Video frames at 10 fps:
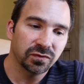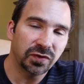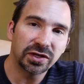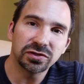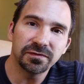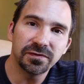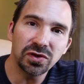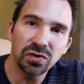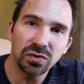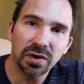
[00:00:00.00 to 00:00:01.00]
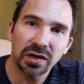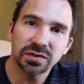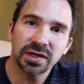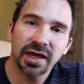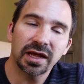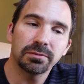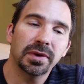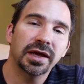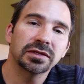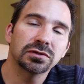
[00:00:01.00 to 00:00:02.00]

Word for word: range of view, out of sight, out of mind,